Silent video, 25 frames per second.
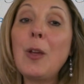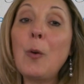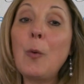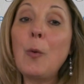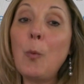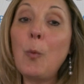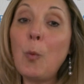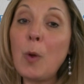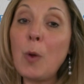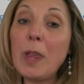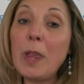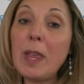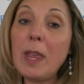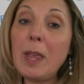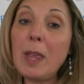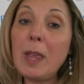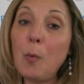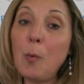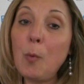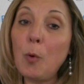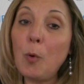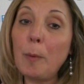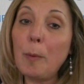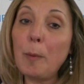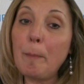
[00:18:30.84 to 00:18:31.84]
we
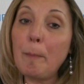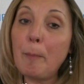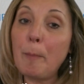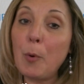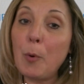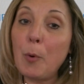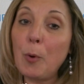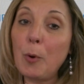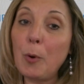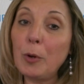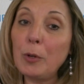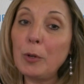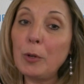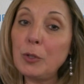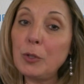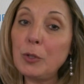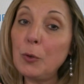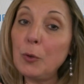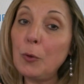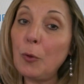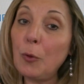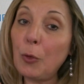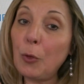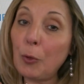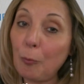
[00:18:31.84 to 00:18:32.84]
were born
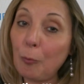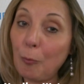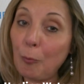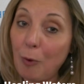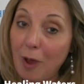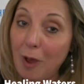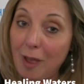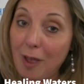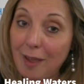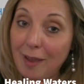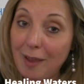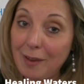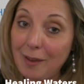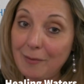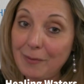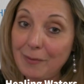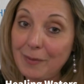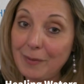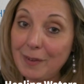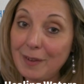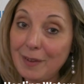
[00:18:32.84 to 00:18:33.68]
to thrive,